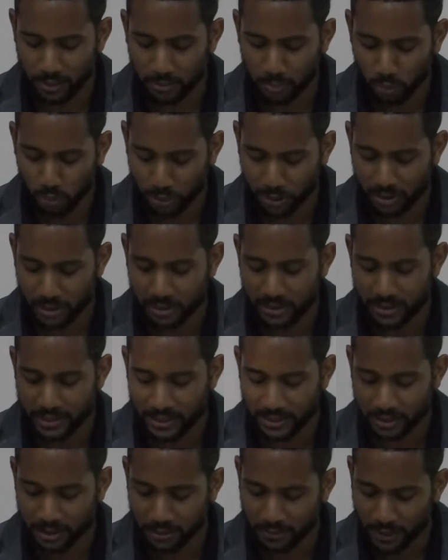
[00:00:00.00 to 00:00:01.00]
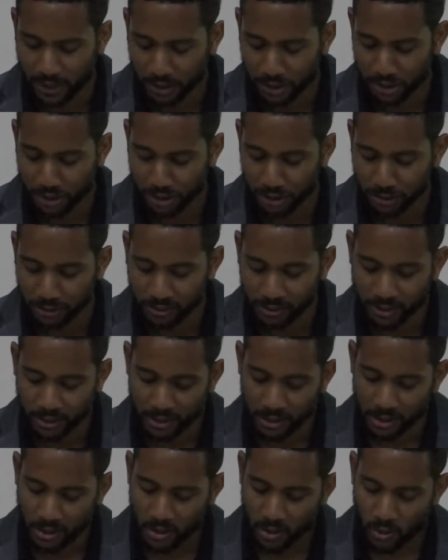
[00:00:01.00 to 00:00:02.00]
emotional satisfaction
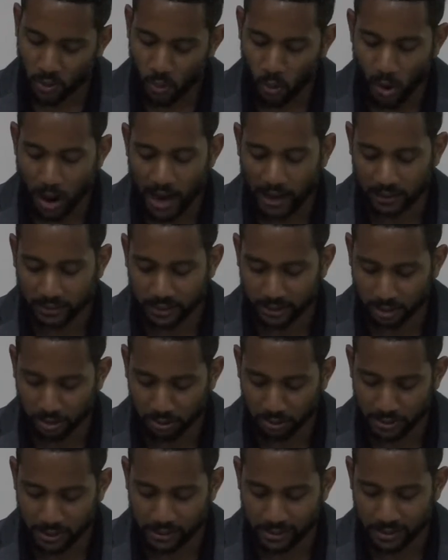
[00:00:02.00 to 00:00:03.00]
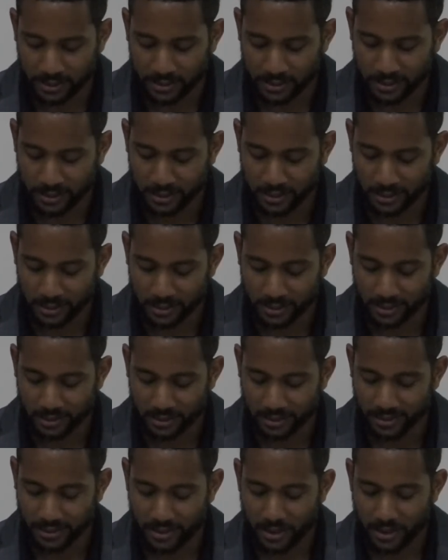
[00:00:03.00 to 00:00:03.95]
or acting out tendencies